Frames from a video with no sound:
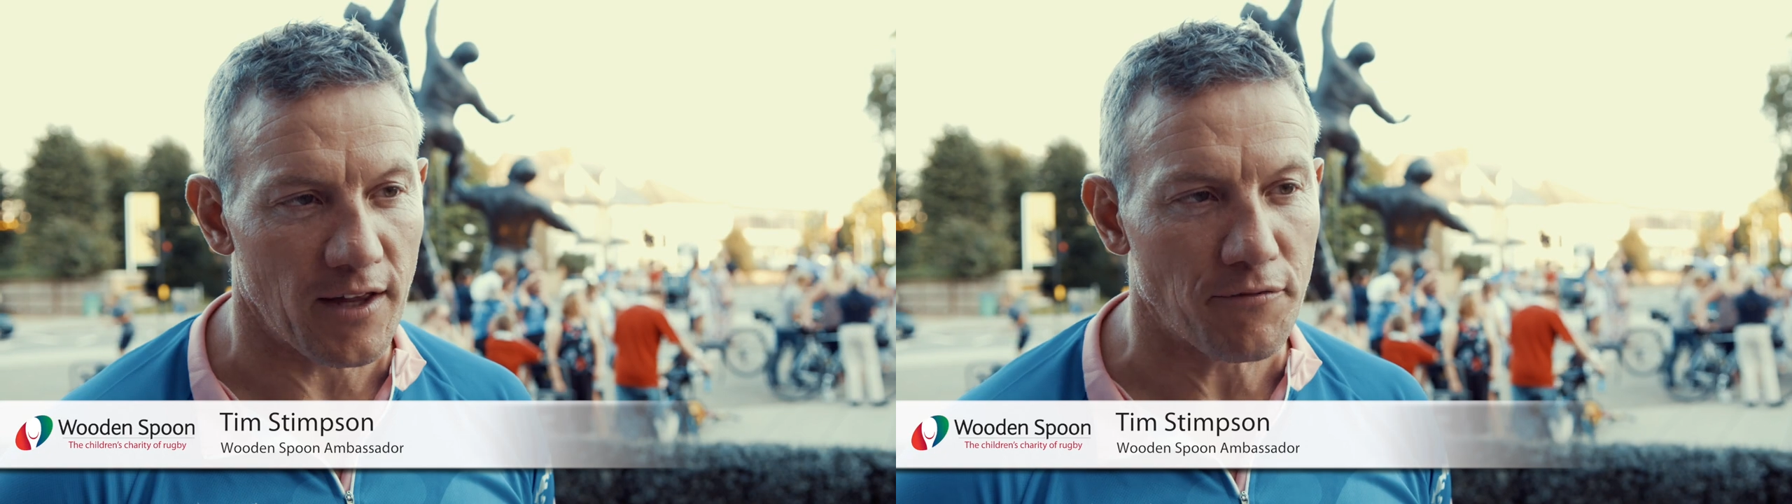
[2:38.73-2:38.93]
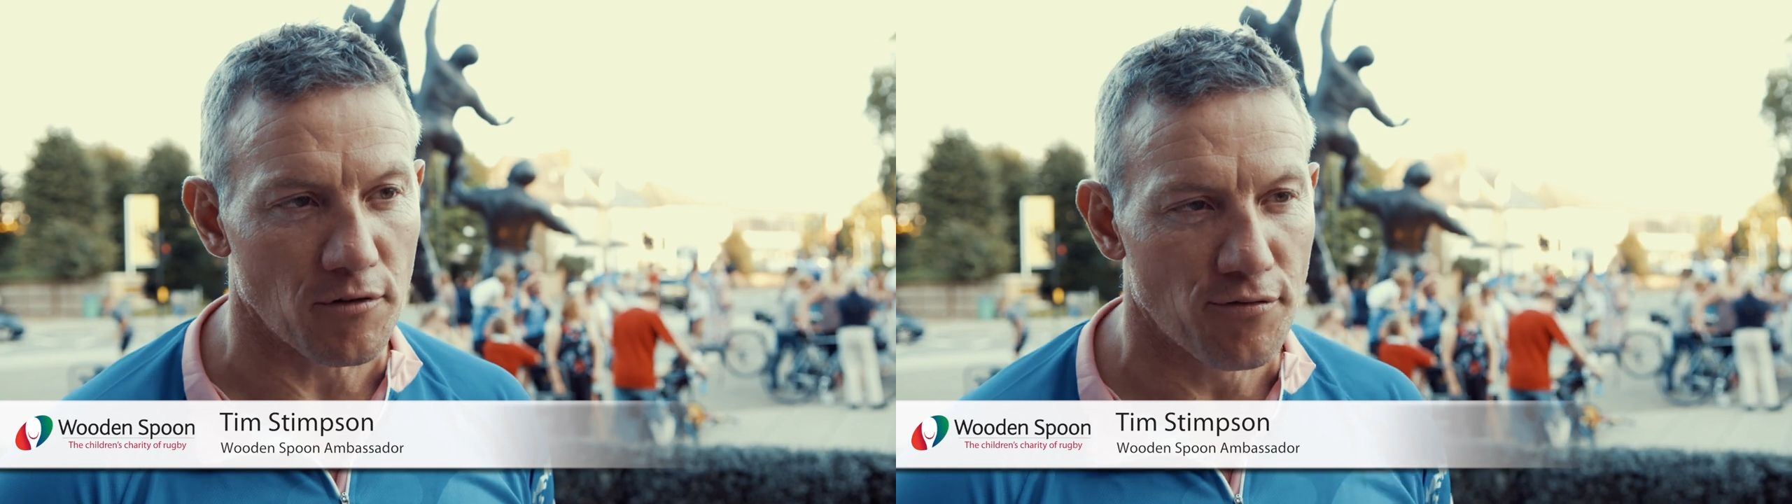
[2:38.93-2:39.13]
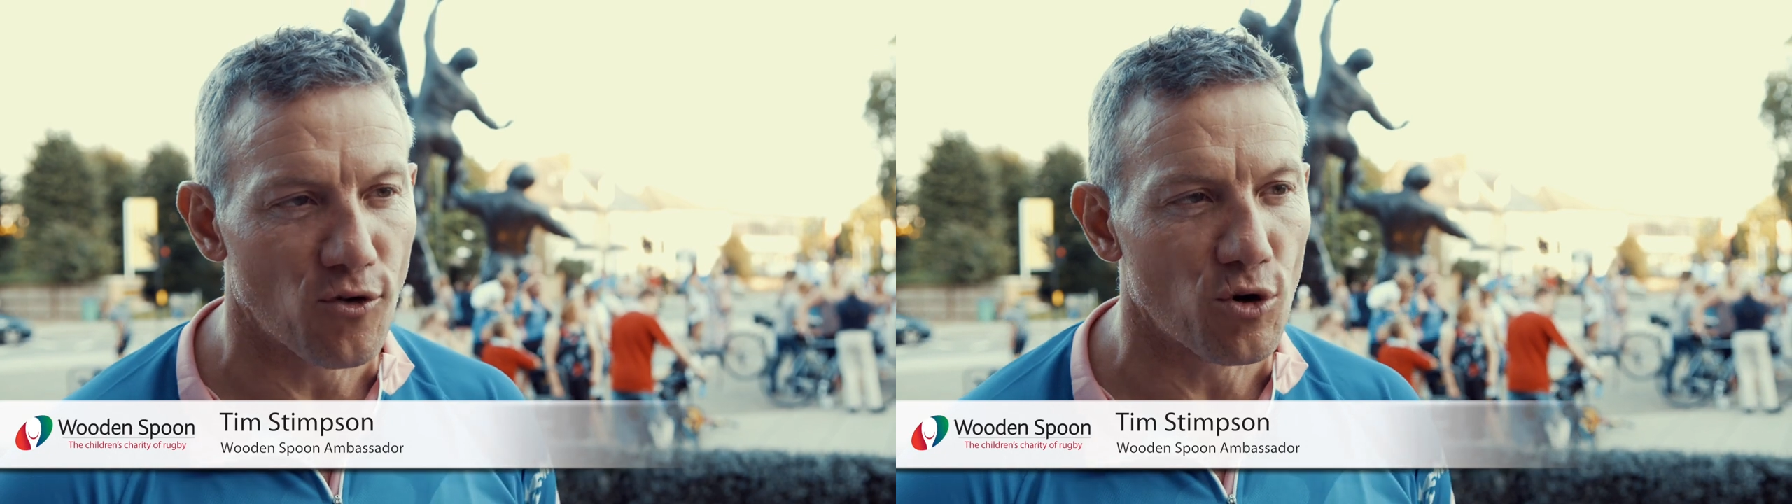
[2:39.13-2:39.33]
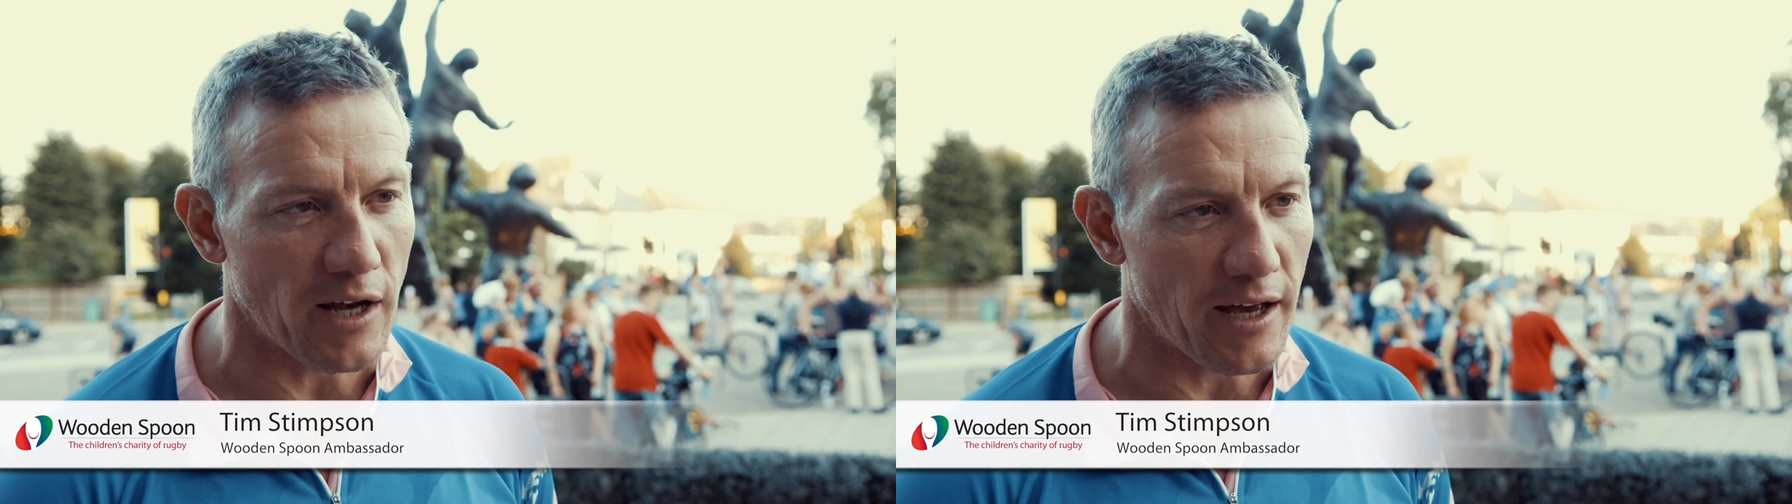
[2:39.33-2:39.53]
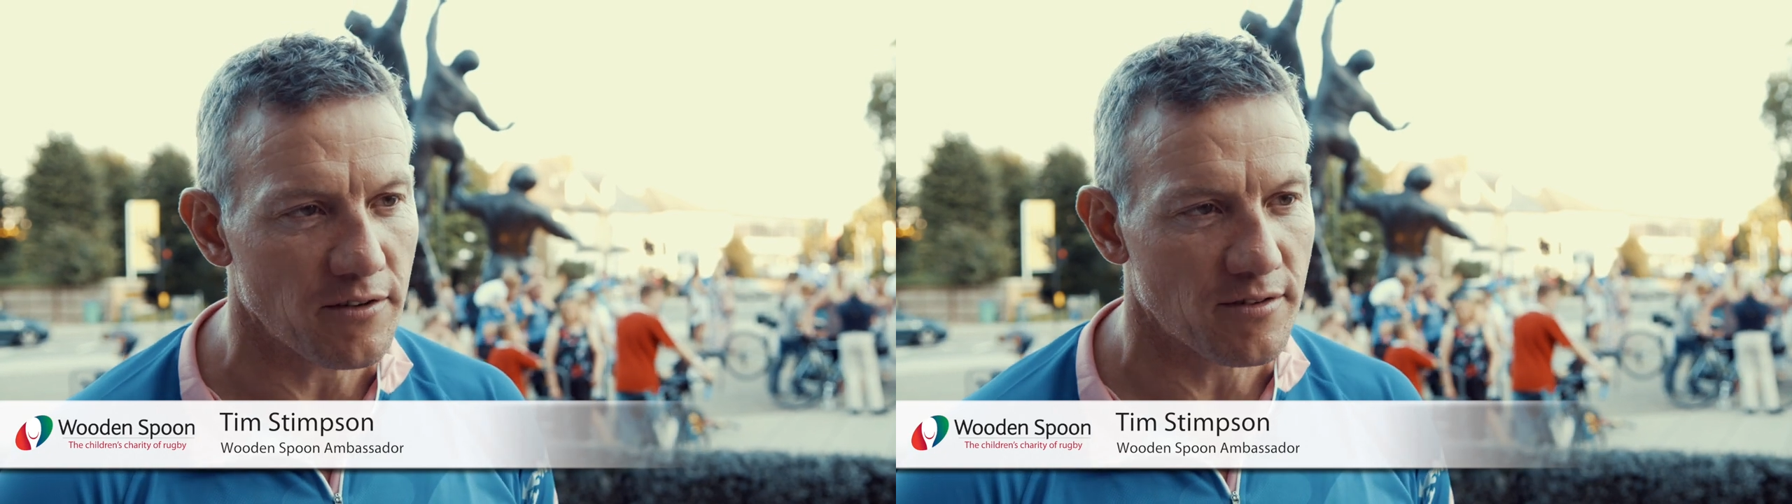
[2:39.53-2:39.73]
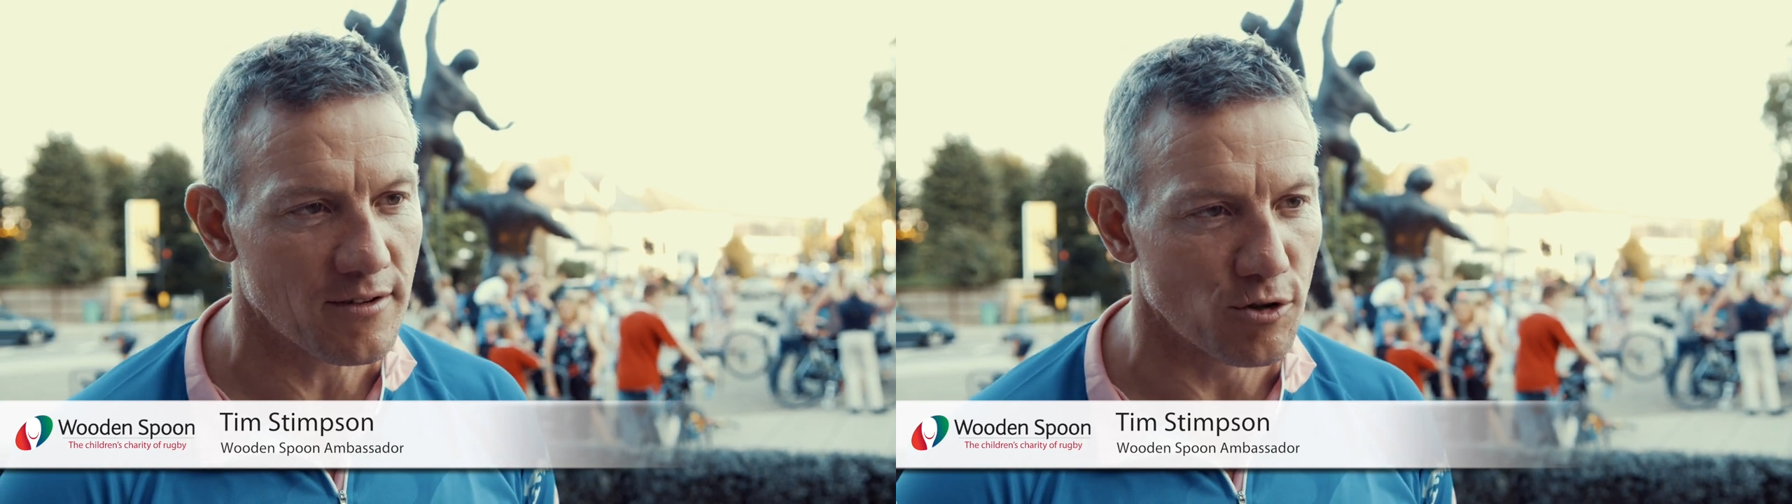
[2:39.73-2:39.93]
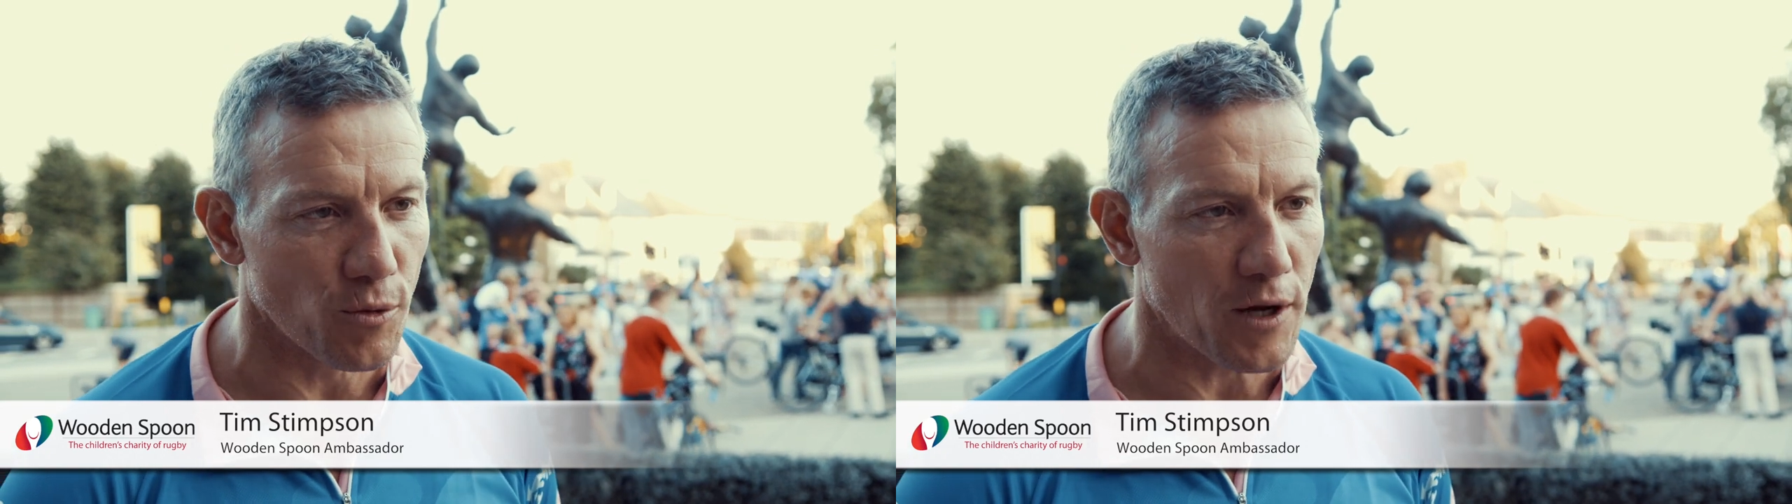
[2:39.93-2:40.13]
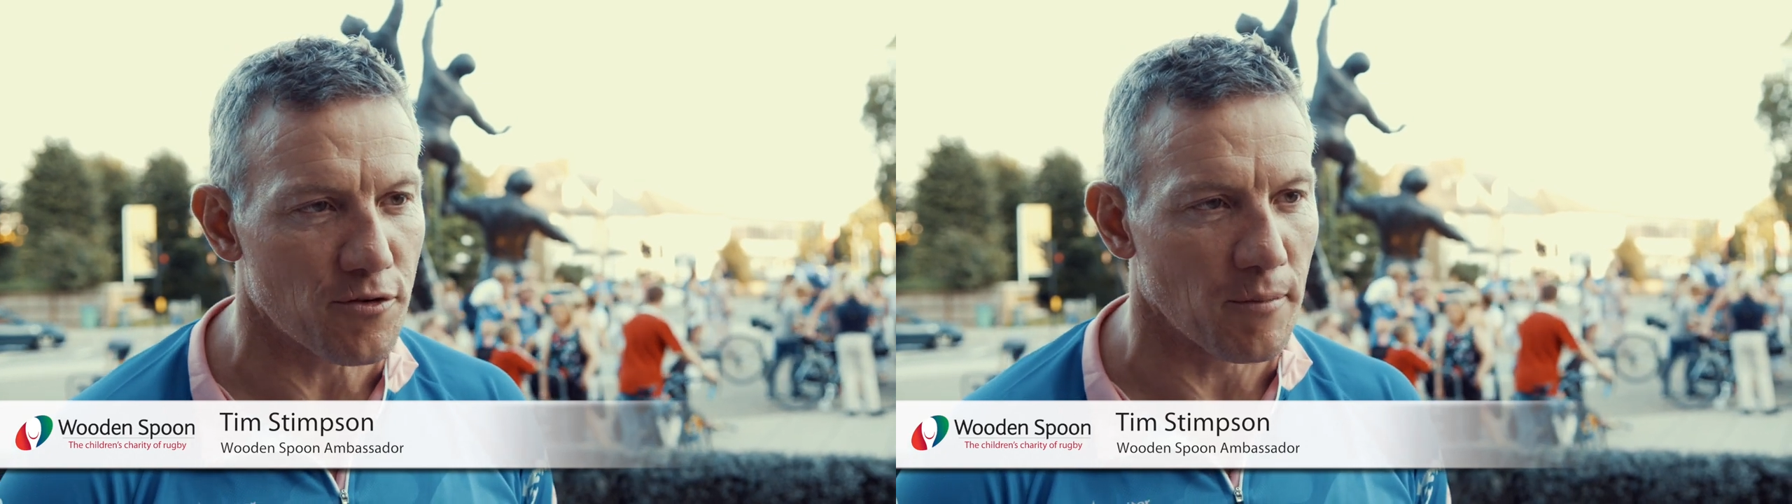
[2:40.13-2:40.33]
They've done four days all
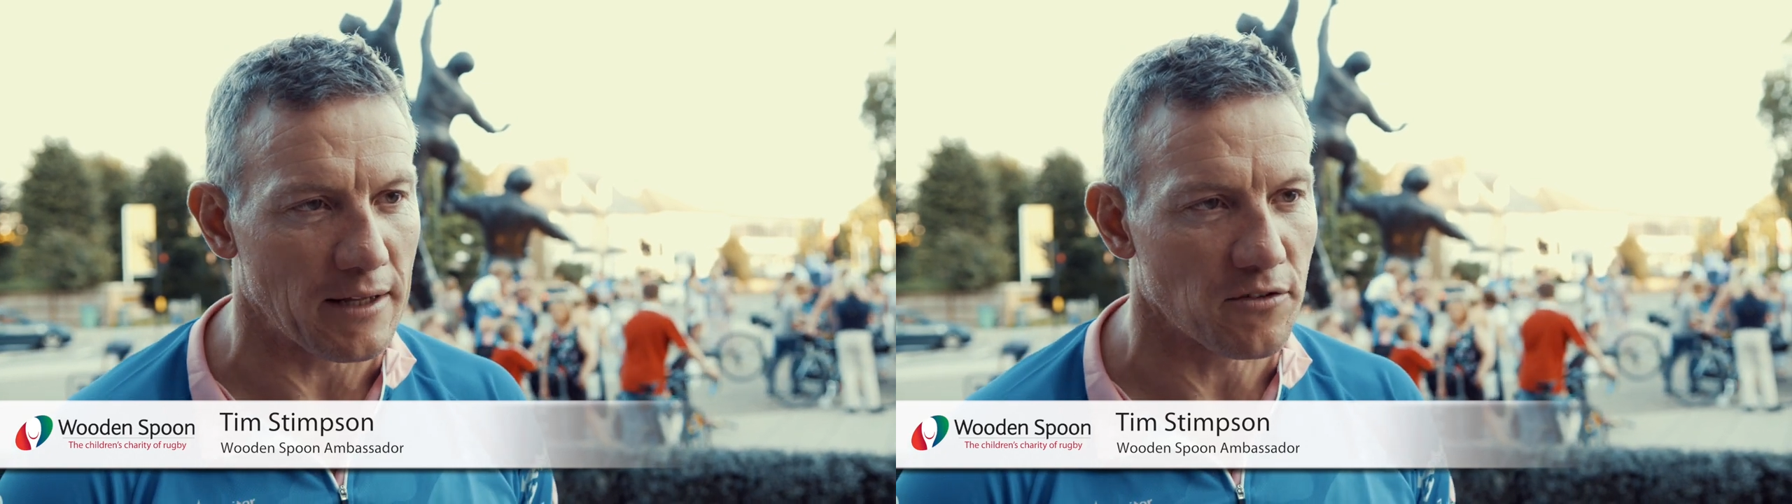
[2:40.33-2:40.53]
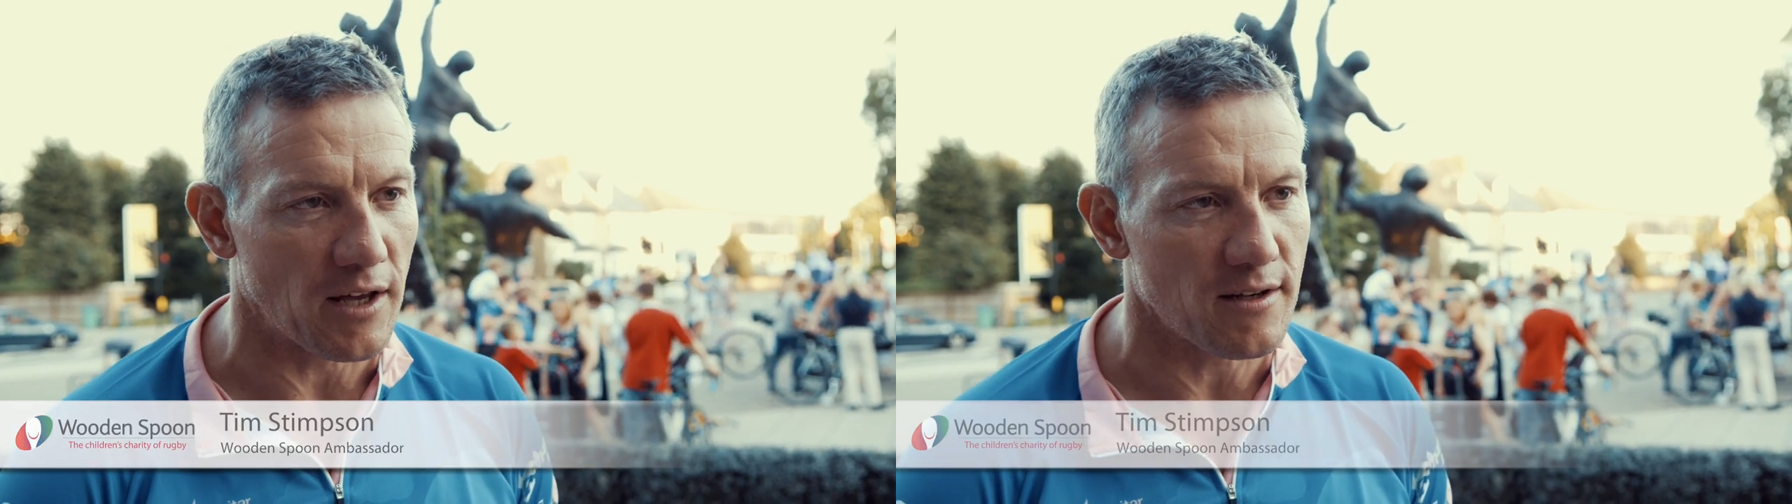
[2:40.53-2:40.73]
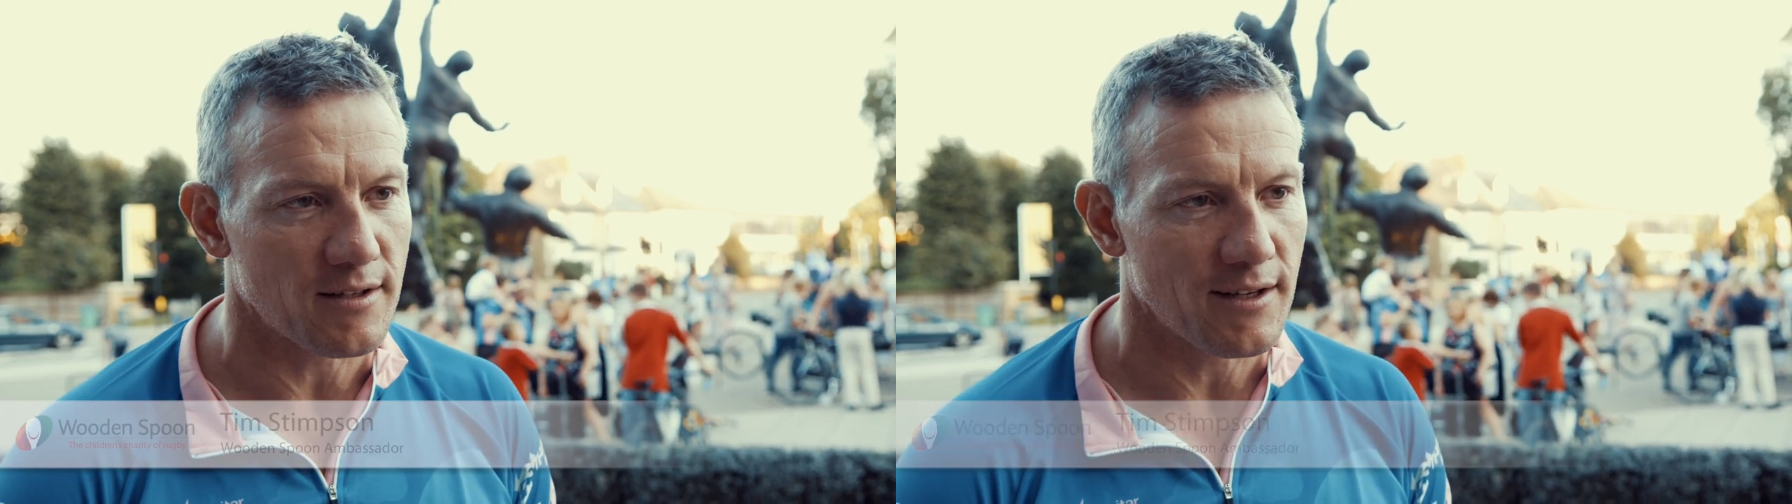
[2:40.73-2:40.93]
the way from Land's End.